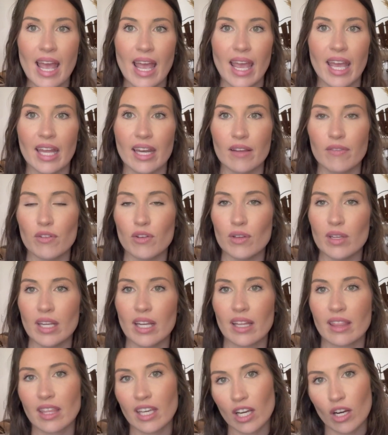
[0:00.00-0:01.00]
And if you need
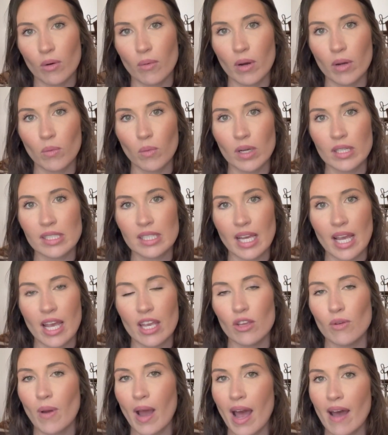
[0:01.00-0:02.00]
a thicker one day,
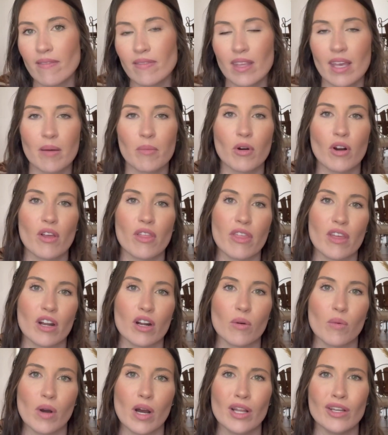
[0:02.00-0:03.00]
you have them, or a
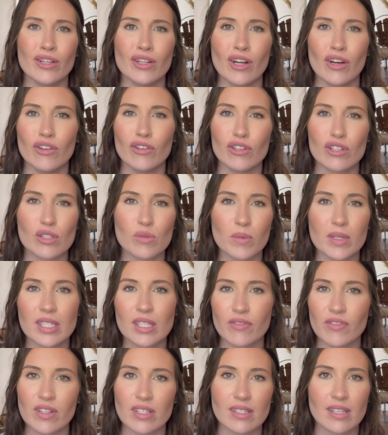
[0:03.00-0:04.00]
thinner one, you know, you just want
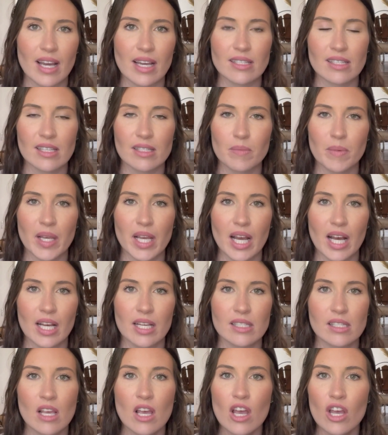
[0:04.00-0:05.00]
different sizes because